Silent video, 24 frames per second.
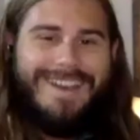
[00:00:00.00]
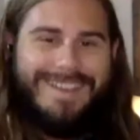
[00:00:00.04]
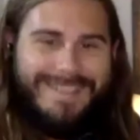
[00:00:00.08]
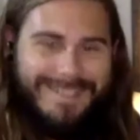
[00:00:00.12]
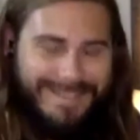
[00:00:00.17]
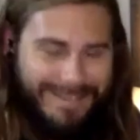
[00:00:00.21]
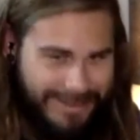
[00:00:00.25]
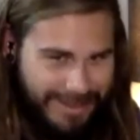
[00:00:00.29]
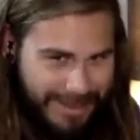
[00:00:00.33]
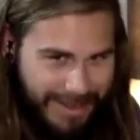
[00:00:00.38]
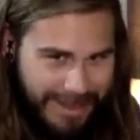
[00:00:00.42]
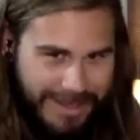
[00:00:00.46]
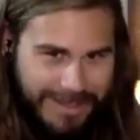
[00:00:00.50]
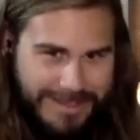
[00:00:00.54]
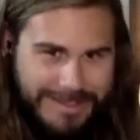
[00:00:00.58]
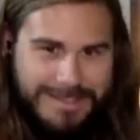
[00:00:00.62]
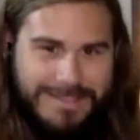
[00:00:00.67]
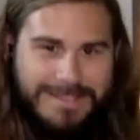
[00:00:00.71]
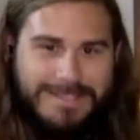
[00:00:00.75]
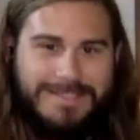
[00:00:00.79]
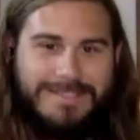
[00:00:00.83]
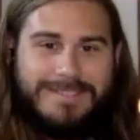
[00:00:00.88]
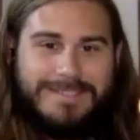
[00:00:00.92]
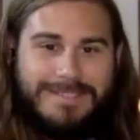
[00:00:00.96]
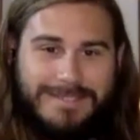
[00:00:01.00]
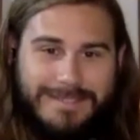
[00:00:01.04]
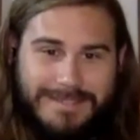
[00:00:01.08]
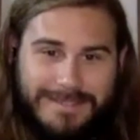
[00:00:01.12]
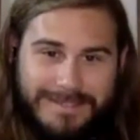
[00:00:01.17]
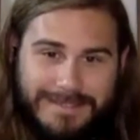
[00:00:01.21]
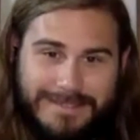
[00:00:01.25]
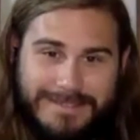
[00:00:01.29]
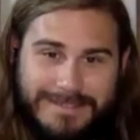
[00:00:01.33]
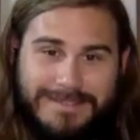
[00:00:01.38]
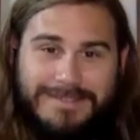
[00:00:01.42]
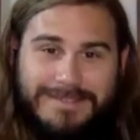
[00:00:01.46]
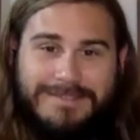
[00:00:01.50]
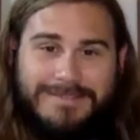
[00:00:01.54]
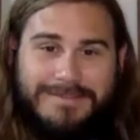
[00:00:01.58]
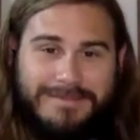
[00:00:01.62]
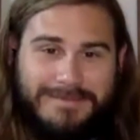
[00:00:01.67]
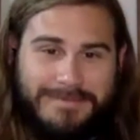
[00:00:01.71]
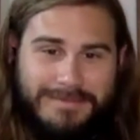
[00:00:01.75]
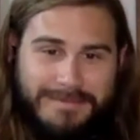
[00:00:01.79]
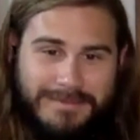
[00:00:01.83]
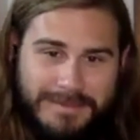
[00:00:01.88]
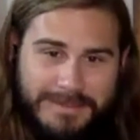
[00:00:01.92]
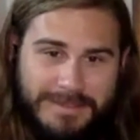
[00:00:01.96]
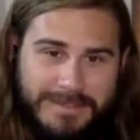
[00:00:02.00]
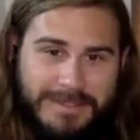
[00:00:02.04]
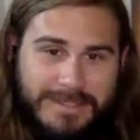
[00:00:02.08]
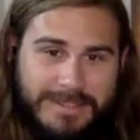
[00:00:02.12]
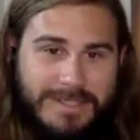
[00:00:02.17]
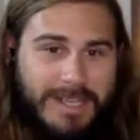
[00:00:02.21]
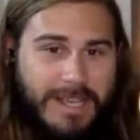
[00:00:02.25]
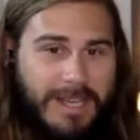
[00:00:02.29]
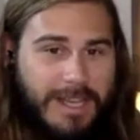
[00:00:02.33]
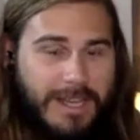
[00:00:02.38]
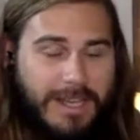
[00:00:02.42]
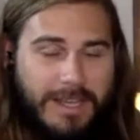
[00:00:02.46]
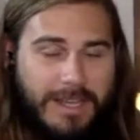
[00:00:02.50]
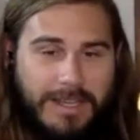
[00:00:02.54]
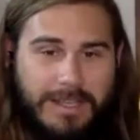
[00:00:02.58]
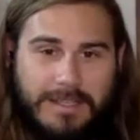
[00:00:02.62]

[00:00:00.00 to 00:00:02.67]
uh, and you prob- yes. and you probably do too. Yeah.